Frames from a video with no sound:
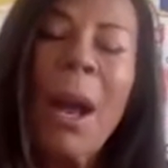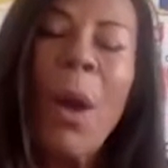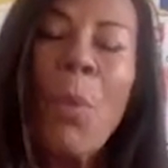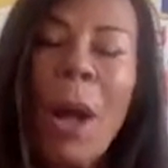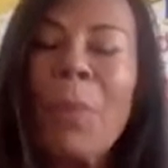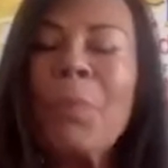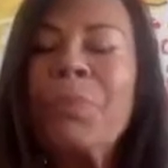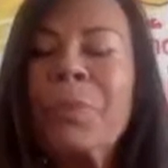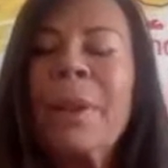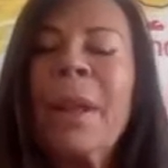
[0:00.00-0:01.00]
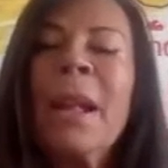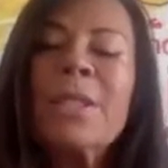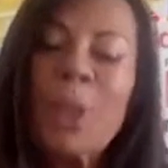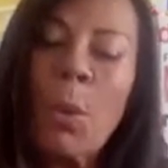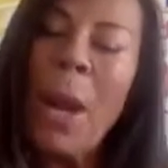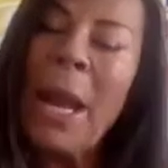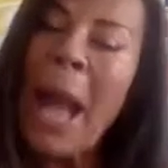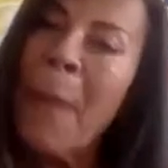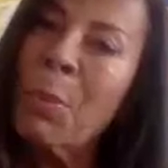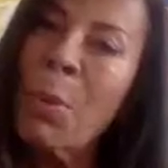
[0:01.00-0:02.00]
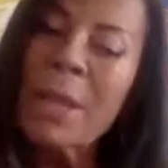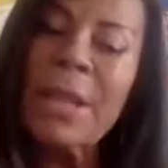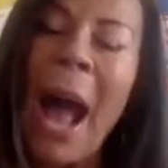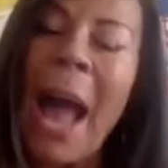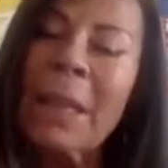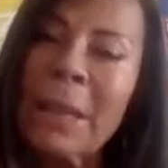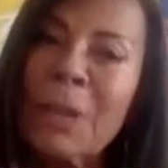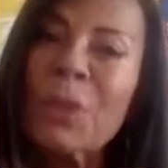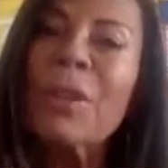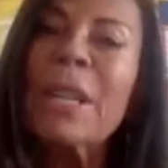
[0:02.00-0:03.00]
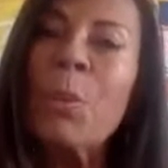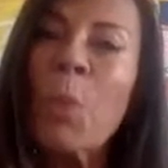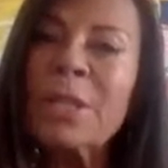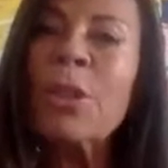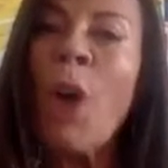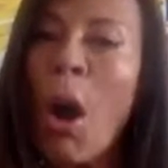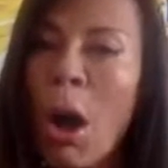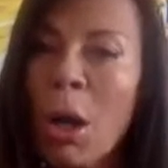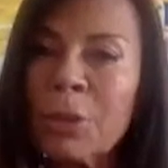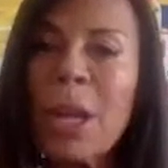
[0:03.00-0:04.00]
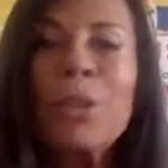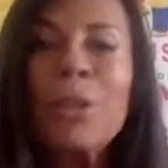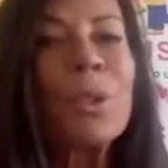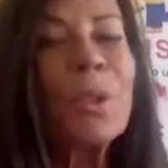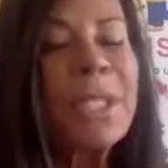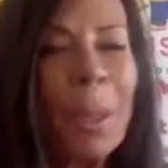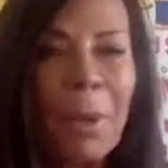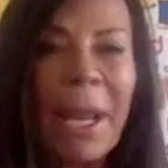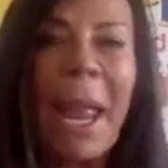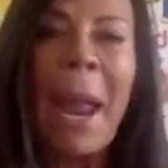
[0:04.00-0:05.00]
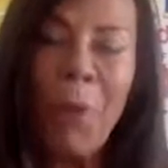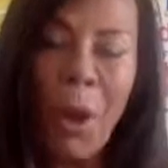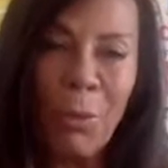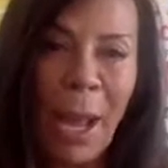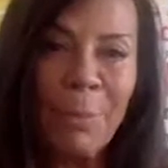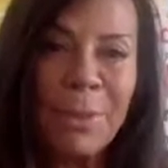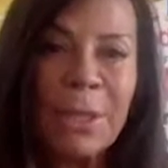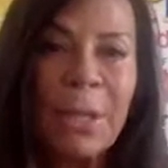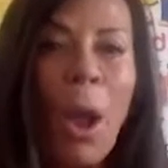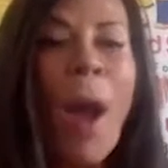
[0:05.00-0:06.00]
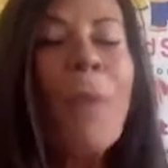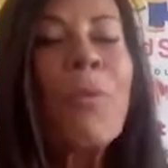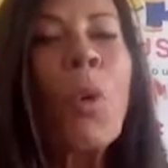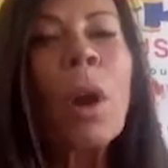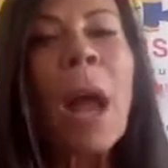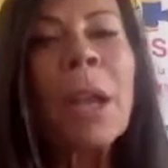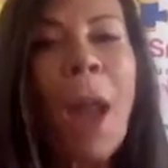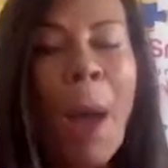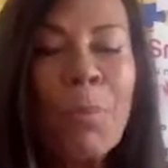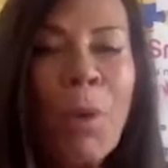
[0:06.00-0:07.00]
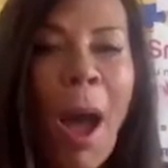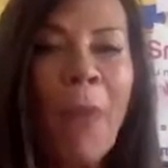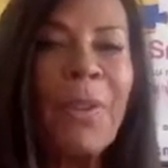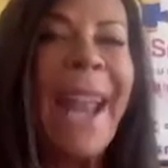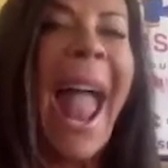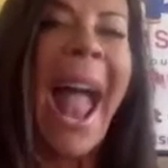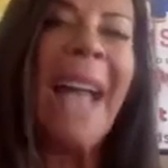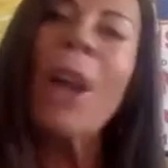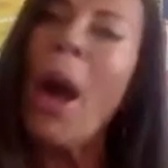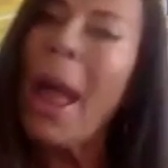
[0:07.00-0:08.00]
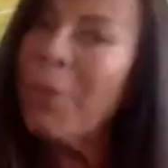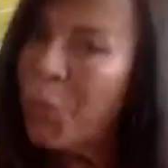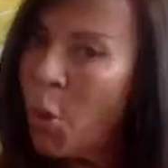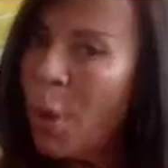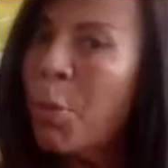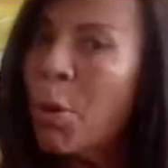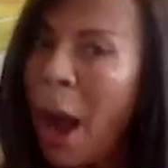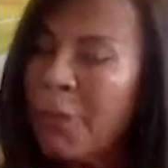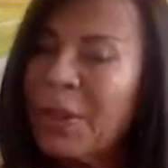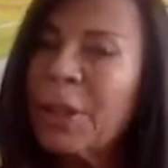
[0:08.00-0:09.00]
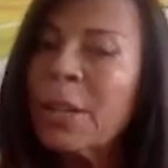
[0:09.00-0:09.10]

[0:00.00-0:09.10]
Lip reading: Well, so what happened was I literally was called to do summer camp programs for a nonprofit and a for-profit